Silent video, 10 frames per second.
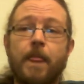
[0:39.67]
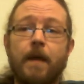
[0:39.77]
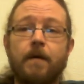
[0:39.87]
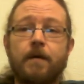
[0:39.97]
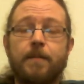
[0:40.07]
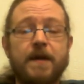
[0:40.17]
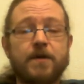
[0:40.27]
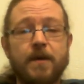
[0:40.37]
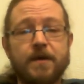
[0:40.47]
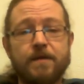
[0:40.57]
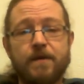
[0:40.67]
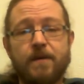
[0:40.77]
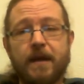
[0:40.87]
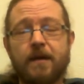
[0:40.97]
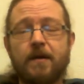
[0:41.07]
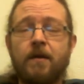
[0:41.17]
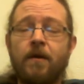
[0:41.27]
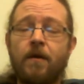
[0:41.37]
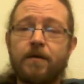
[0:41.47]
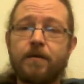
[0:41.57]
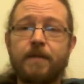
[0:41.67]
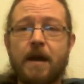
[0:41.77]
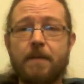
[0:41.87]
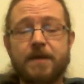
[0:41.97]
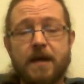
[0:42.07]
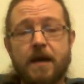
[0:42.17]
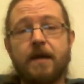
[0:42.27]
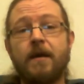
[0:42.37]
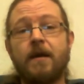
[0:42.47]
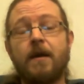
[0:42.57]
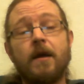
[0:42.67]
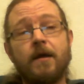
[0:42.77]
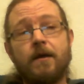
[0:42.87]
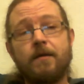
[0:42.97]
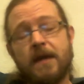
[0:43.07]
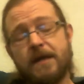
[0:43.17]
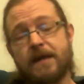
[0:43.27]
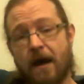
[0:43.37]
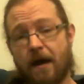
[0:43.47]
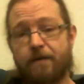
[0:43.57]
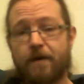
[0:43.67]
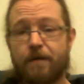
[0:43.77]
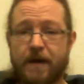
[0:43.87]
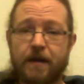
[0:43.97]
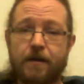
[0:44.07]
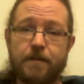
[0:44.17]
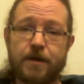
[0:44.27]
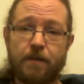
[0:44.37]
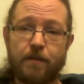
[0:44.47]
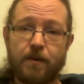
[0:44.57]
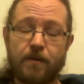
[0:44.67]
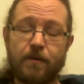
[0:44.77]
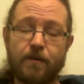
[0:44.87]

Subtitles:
the best ways of doing it, and a lot of them kept saying you need to have a vacuum chamber,